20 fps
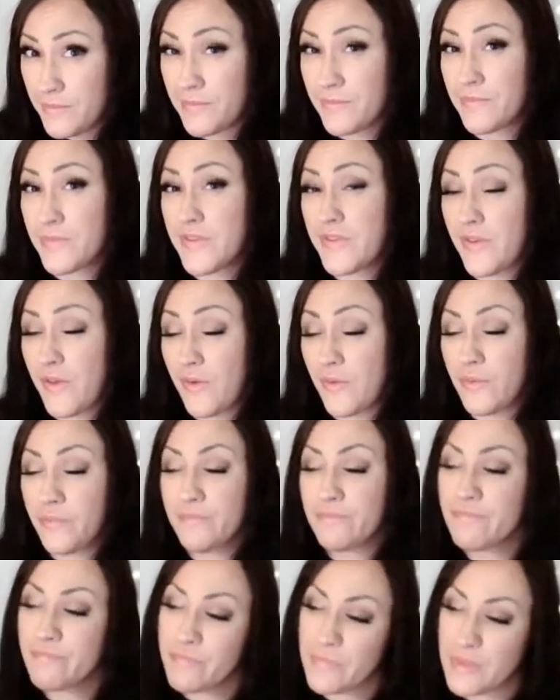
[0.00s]
So
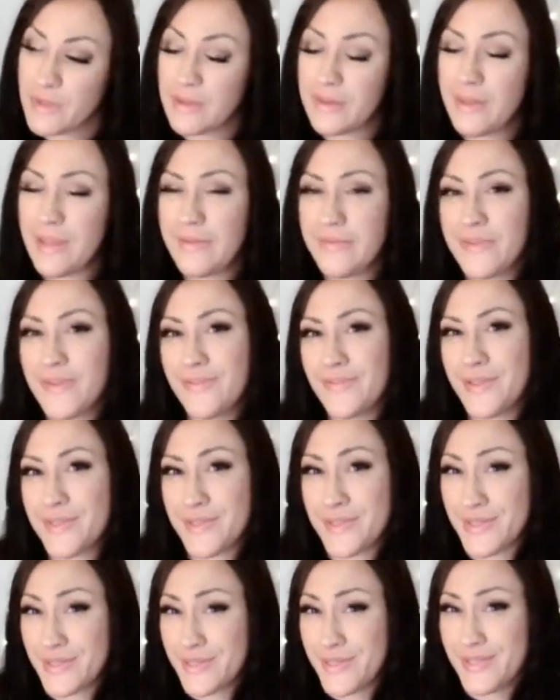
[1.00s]
let's see if this is
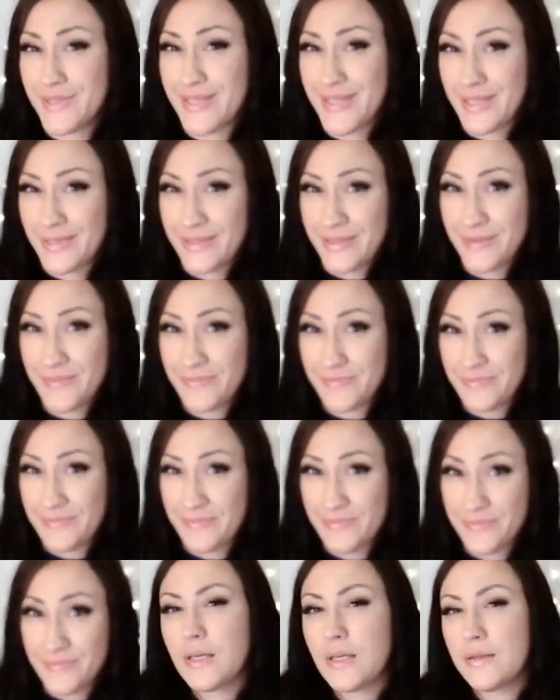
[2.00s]
a contender.
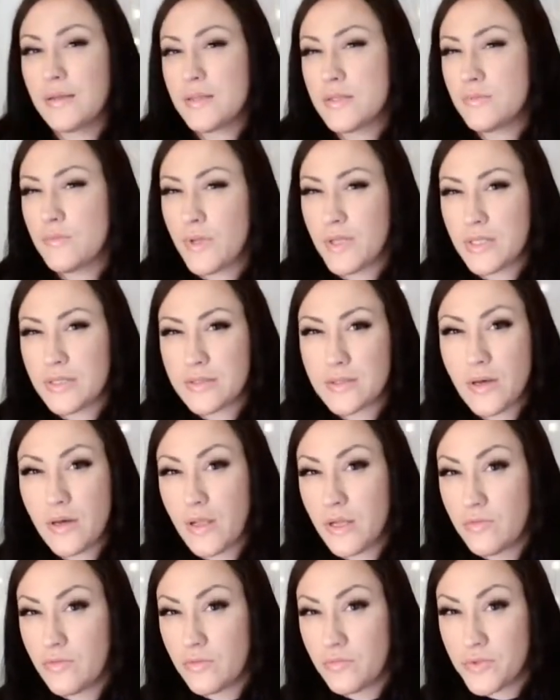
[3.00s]
Now this one is kind
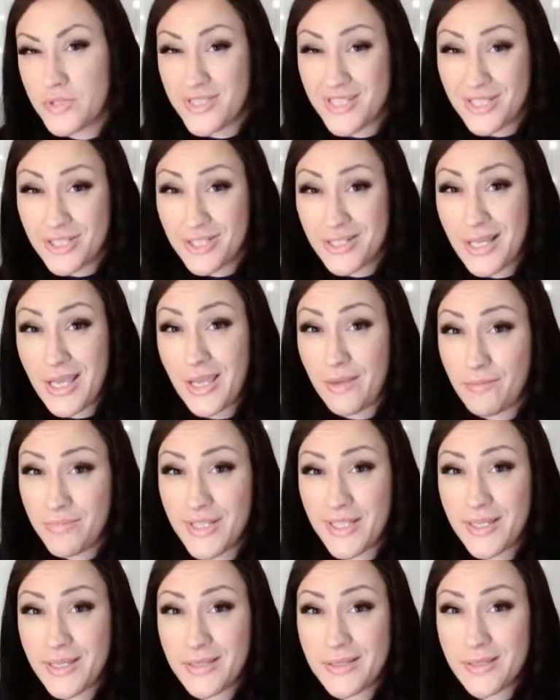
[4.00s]
of a precision
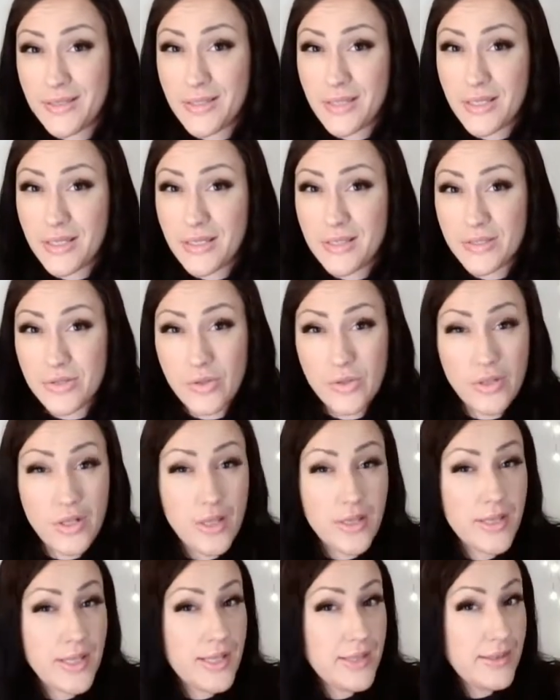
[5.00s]
applicator thing. It's got like
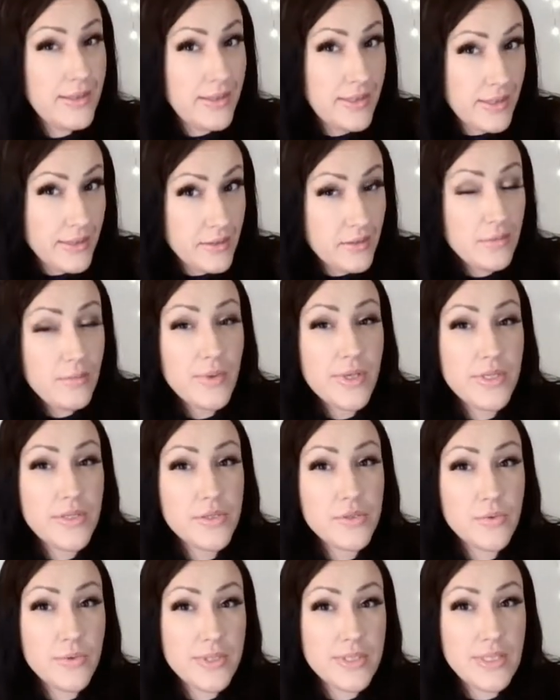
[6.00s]
that needle where you
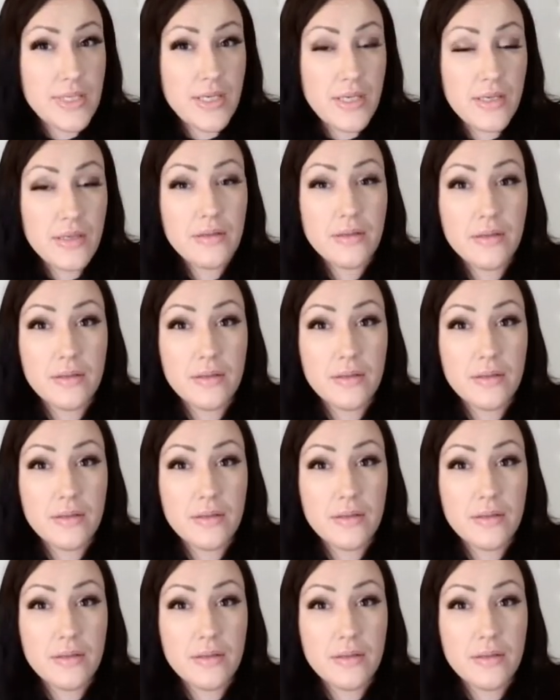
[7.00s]
squeeze it out.